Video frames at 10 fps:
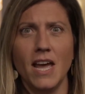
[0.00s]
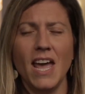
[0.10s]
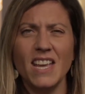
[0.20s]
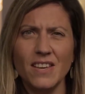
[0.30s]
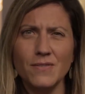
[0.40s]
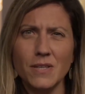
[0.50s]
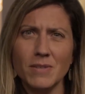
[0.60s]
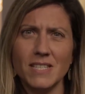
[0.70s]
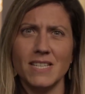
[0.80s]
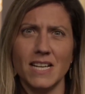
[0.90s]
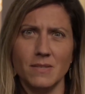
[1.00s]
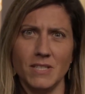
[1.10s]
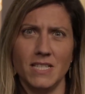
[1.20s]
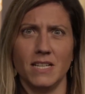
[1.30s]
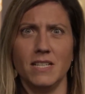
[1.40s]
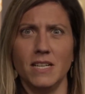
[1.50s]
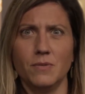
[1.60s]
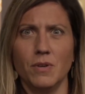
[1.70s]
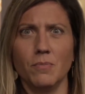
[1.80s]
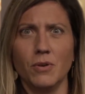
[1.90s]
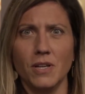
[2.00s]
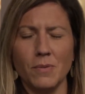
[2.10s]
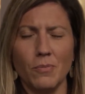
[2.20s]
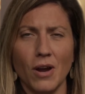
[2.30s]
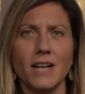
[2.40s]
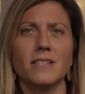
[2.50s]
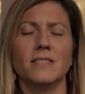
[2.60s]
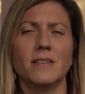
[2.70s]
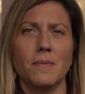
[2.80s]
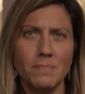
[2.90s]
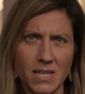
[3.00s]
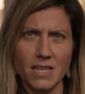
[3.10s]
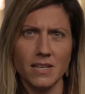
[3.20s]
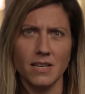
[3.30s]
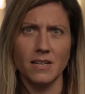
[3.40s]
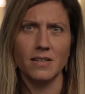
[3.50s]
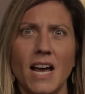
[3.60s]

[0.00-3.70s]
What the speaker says: and give some assessment techniques we can put into practice immediately.